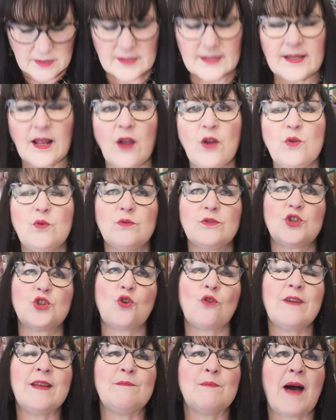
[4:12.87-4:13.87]
So
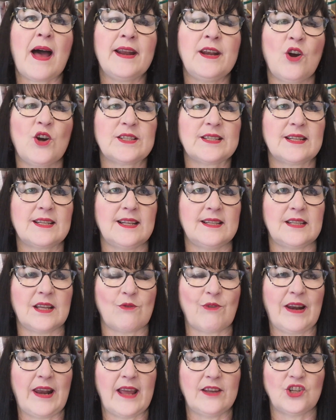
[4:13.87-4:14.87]
during my
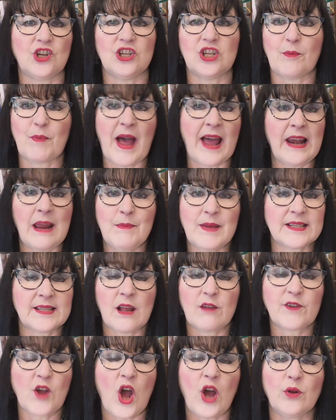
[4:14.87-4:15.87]
narcissistic relationship, I let
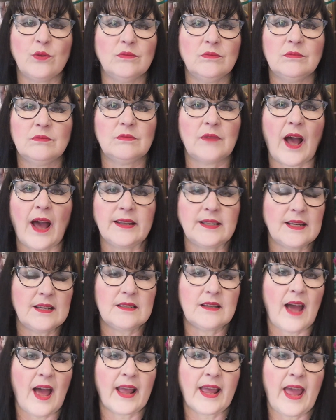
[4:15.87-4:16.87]
myself go. I
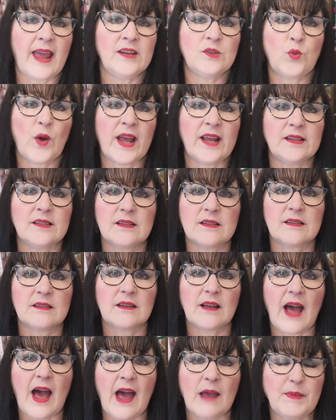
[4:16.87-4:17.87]
did. I gained weight.
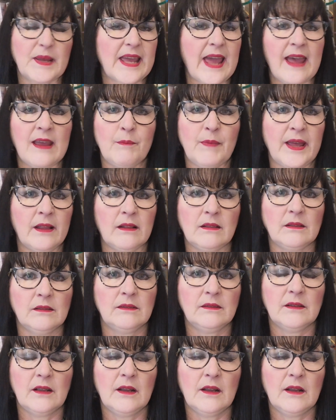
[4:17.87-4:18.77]
I became ill.